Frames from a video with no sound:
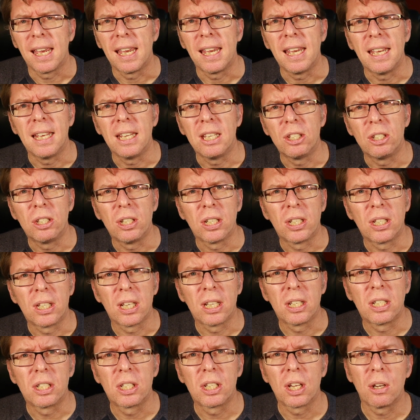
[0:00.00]
It is
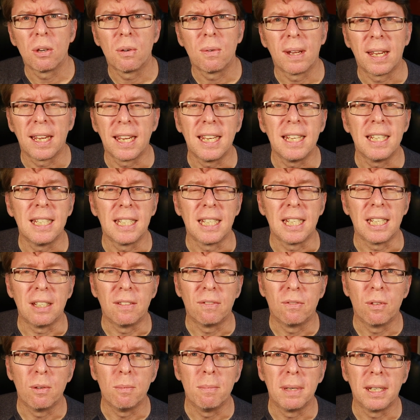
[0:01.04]
just so easy
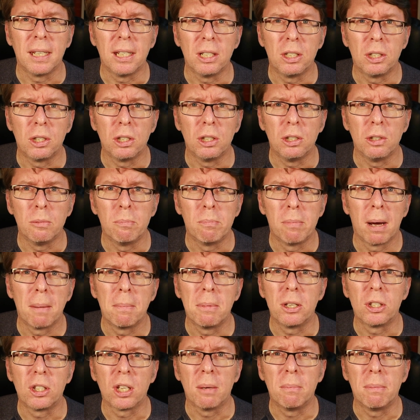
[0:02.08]
for me to
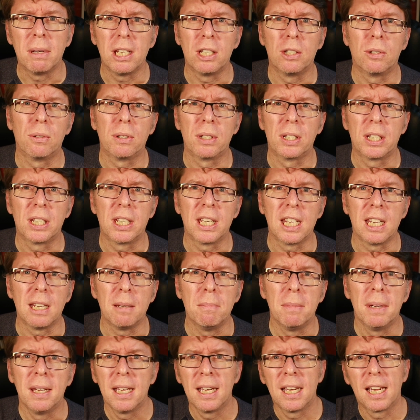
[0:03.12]
publish a beta on
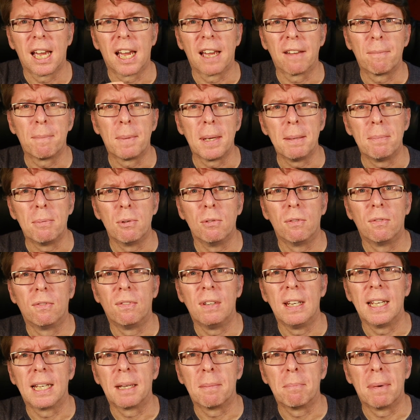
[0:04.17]
Steam, have people
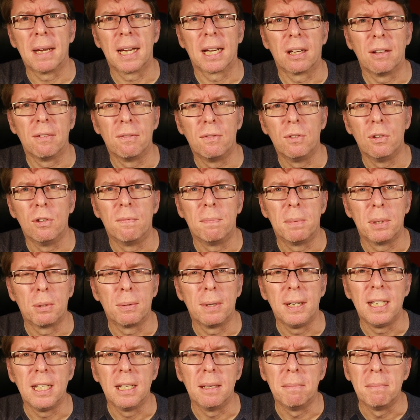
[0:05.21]
flick back and forth
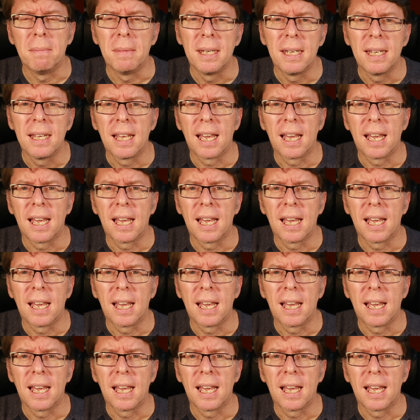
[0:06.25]
between them,